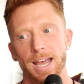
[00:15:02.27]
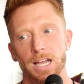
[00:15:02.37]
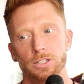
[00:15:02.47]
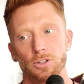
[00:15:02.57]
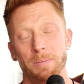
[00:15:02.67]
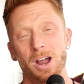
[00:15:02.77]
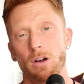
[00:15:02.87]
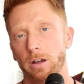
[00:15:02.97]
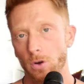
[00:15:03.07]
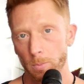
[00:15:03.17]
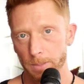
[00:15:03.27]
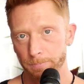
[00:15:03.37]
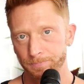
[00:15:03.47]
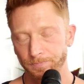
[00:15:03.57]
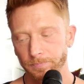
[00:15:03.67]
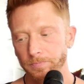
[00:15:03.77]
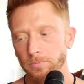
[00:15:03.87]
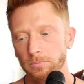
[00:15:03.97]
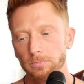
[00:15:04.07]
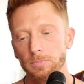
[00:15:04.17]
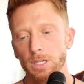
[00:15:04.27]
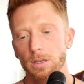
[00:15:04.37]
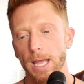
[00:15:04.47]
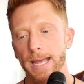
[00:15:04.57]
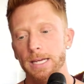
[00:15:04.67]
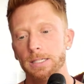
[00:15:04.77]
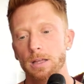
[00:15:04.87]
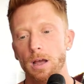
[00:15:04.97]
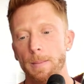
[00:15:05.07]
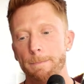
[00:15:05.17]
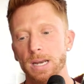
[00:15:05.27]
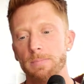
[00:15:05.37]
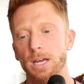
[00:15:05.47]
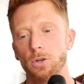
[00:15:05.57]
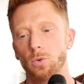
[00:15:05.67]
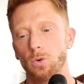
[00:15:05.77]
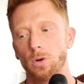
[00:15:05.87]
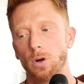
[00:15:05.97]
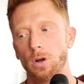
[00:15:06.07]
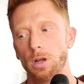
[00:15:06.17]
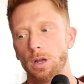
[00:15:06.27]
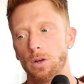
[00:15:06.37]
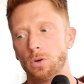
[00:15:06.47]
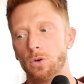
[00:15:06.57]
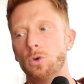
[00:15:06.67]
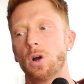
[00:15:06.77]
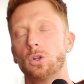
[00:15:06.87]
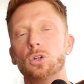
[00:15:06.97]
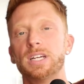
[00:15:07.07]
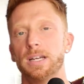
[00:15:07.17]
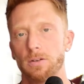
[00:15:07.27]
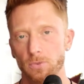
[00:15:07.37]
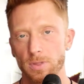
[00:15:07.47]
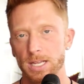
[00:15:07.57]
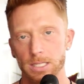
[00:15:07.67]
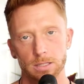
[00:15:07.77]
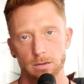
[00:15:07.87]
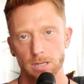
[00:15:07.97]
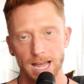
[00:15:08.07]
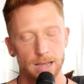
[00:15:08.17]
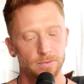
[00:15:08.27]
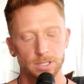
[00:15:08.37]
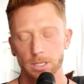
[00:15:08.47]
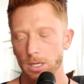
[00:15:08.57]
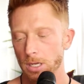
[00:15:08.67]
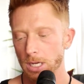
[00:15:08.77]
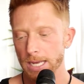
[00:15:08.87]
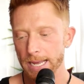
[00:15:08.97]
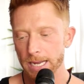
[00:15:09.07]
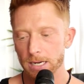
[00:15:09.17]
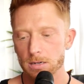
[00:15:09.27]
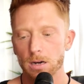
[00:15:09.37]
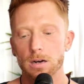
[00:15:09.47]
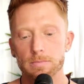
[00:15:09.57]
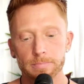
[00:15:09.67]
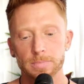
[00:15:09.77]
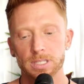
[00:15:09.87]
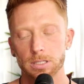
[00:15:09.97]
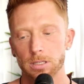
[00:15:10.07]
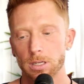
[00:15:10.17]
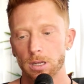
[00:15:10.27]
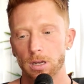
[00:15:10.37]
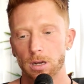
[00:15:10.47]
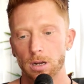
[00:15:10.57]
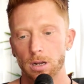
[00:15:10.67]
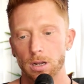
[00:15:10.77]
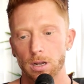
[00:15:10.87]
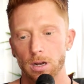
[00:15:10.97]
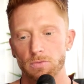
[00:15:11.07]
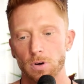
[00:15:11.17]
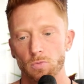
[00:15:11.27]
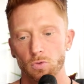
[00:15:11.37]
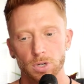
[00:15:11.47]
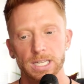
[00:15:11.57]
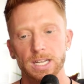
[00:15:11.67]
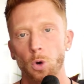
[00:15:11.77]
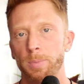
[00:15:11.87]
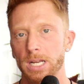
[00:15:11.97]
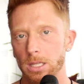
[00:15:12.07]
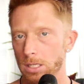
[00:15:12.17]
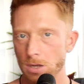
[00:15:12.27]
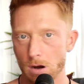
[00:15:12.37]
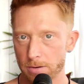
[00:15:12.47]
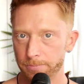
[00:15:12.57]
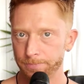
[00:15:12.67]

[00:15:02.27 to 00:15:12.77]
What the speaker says: so that my heart could open. And many men who are looking for things in their lives, it comes from really opening this heart.